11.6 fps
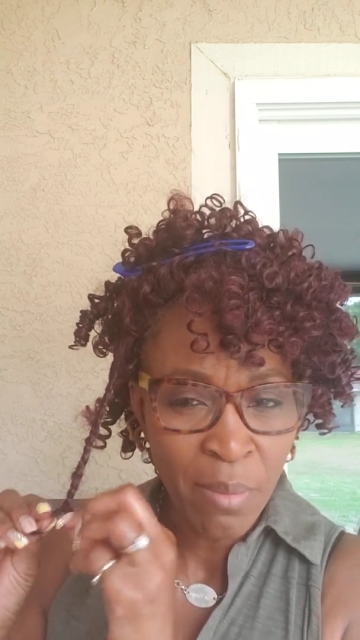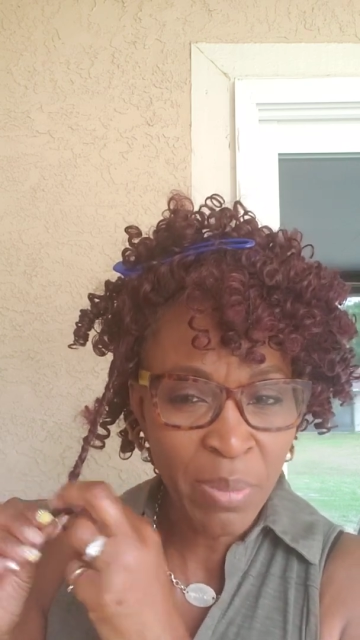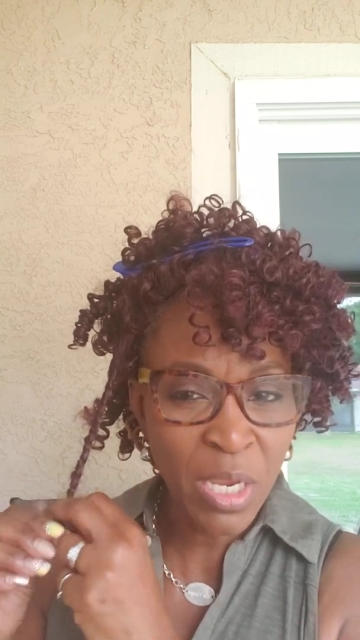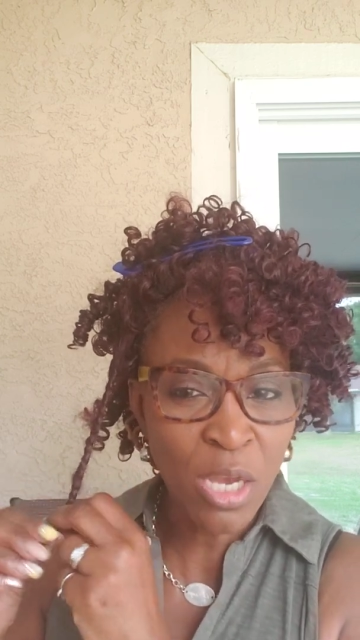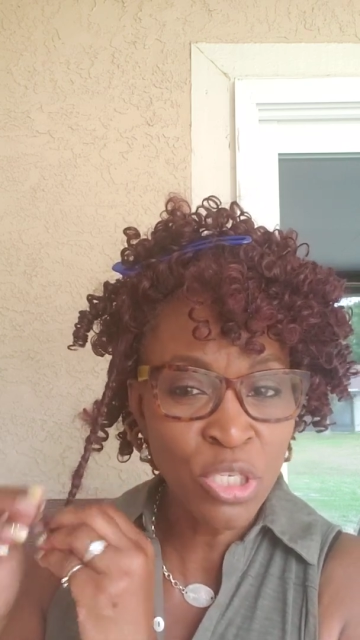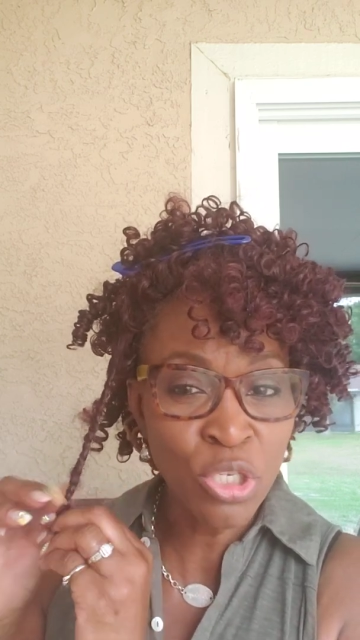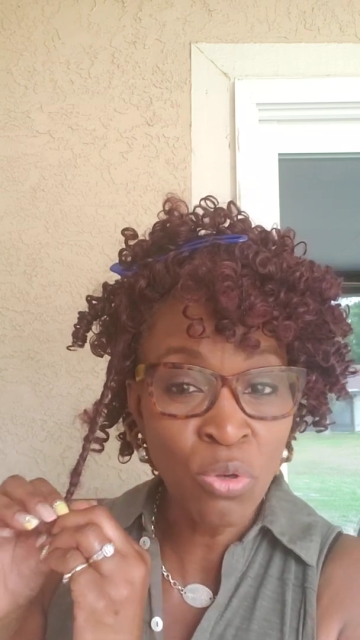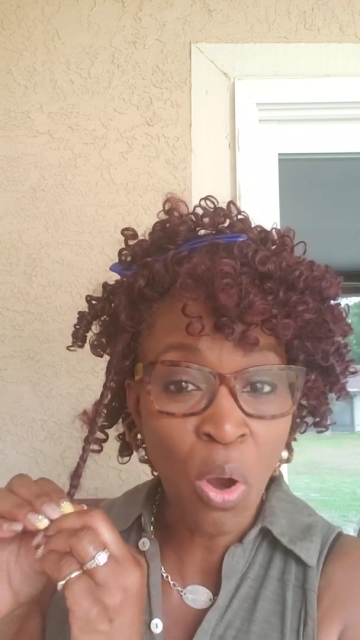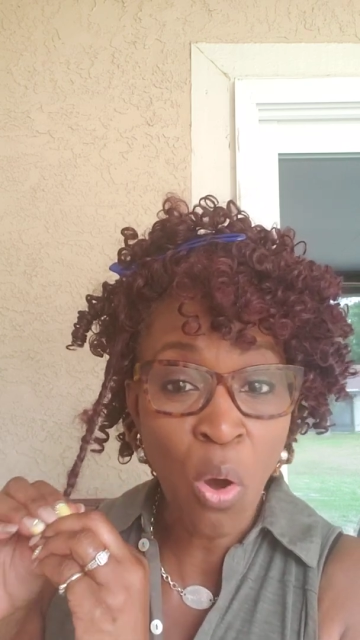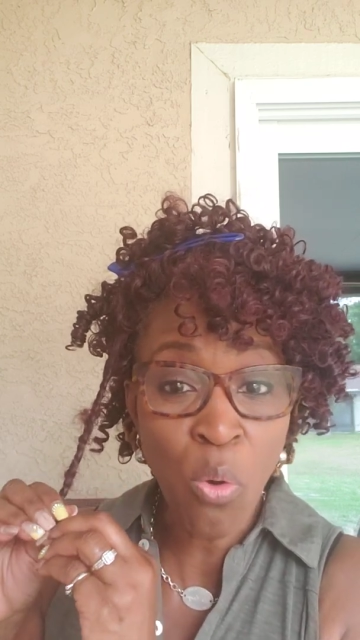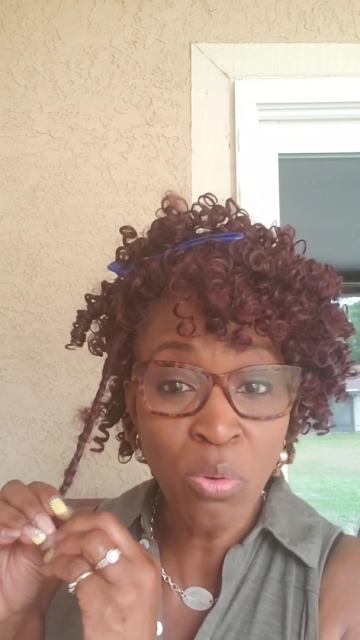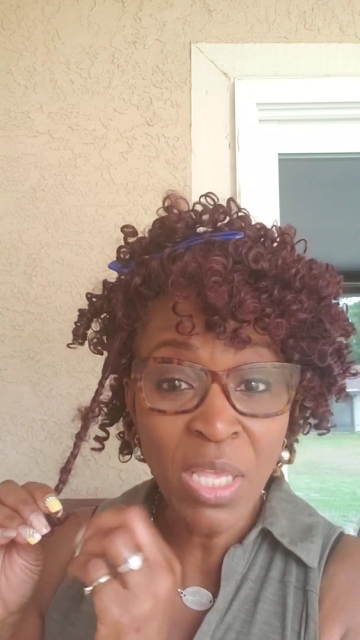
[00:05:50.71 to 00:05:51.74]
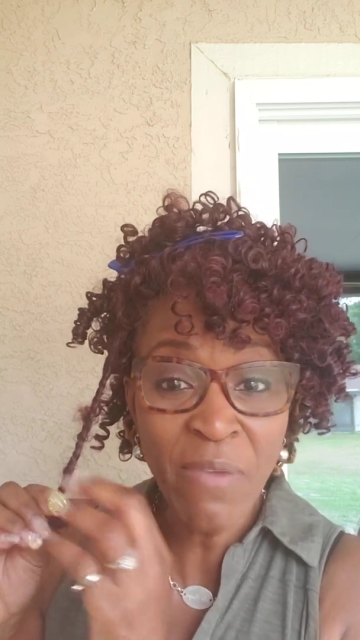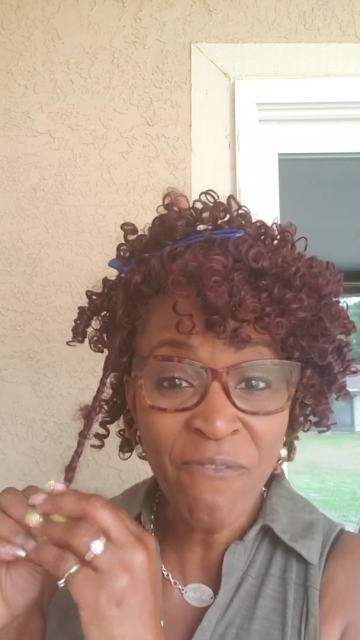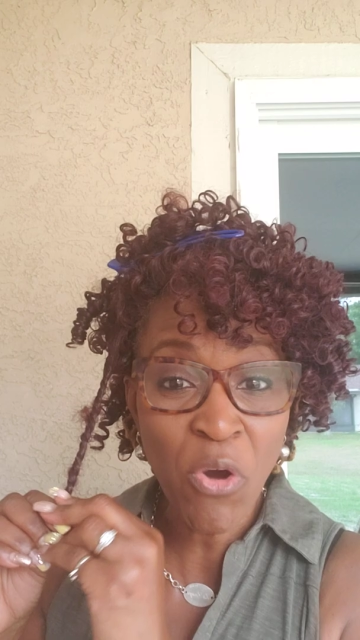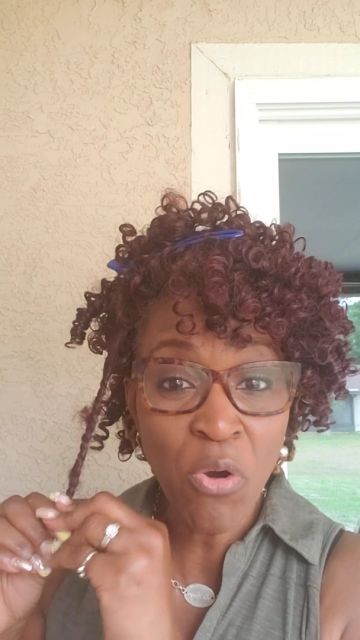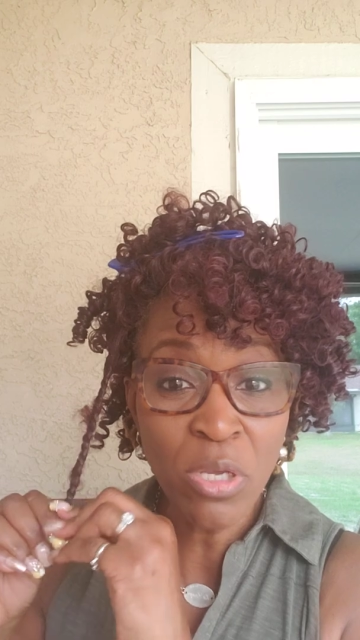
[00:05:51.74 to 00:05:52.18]
because you only
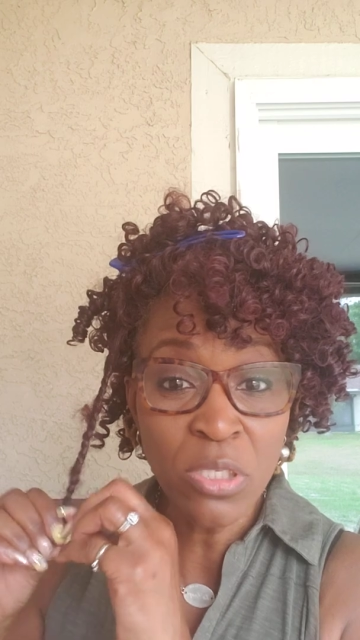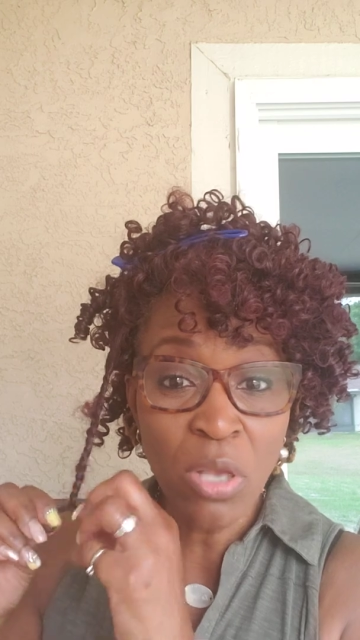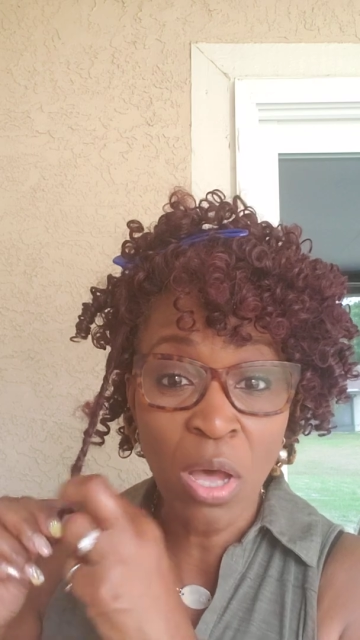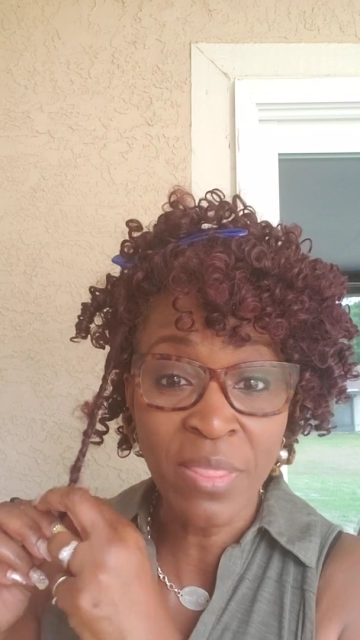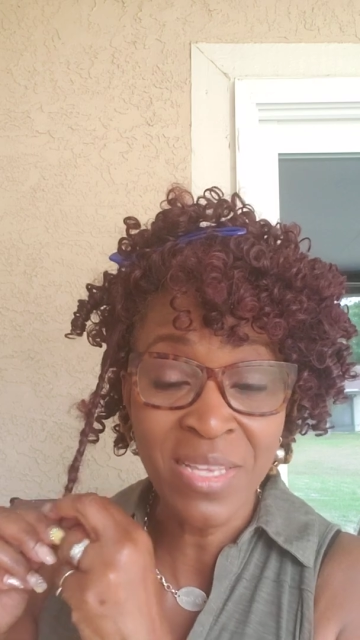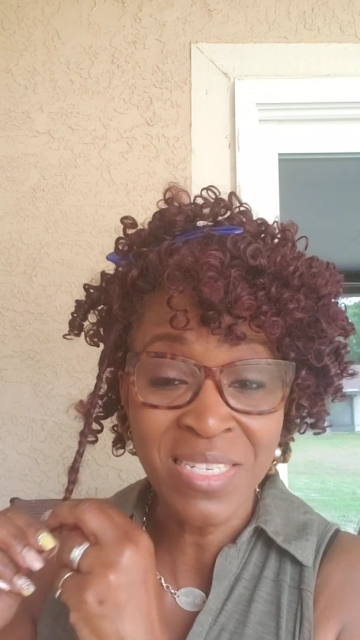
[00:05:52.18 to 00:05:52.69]
focus on the